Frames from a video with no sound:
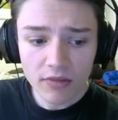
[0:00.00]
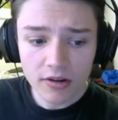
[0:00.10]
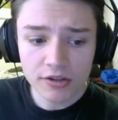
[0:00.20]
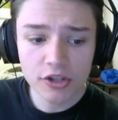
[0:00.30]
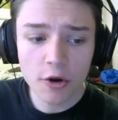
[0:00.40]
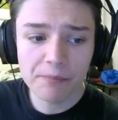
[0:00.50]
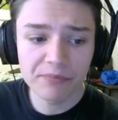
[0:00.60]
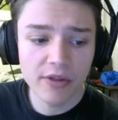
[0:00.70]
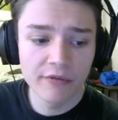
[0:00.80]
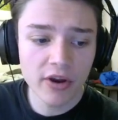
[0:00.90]
So,
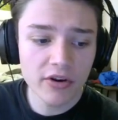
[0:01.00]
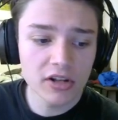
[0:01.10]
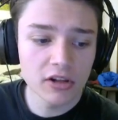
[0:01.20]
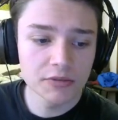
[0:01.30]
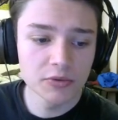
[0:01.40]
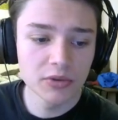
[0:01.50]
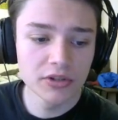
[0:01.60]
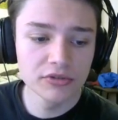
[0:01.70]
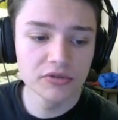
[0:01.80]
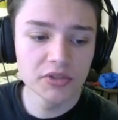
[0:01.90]
very close between
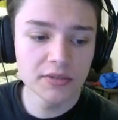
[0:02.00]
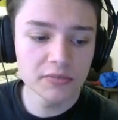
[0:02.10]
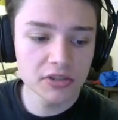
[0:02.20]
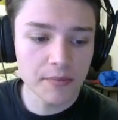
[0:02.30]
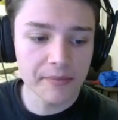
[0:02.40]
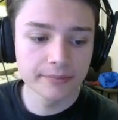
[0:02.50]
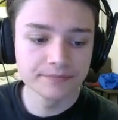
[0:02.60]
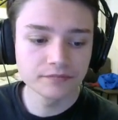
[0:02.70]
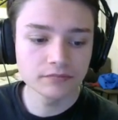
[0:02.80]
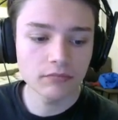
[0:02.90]
these two teams.
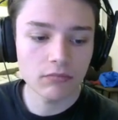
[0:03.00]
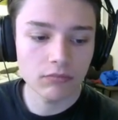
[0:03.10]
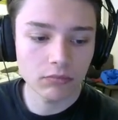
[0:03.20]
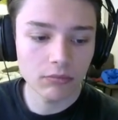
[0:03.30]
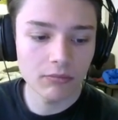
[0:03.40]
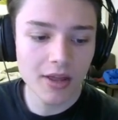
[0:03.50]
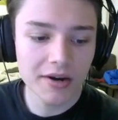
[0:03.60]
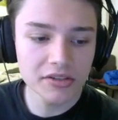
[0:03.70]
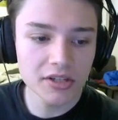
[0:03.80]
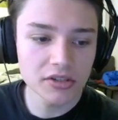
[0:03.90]
And
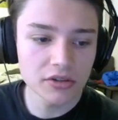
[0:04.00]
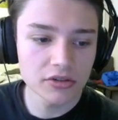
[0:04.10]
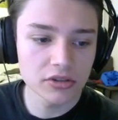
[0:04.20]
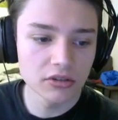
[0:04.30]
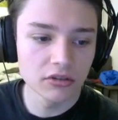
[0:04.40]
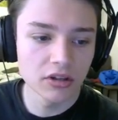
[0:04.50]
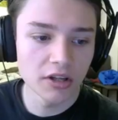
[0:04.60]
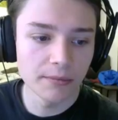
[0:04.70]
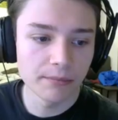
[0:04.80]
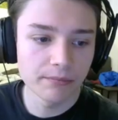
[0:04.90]
it's nice that there's a
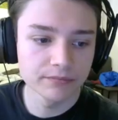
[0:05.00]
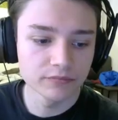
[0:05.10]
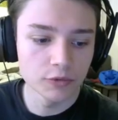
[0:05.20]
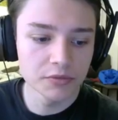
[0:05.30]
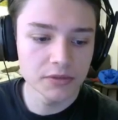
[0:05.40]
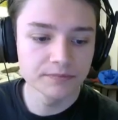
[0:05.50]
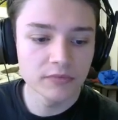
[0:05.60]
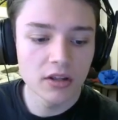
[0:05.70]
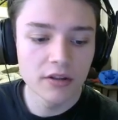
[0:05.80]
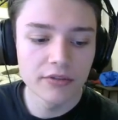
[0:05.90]
little, there's
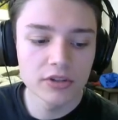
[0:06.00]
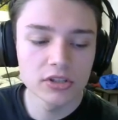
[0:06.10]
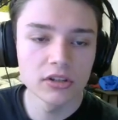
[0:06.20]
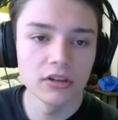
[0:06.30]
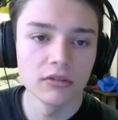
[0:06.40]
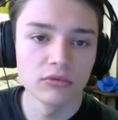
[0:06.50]
a little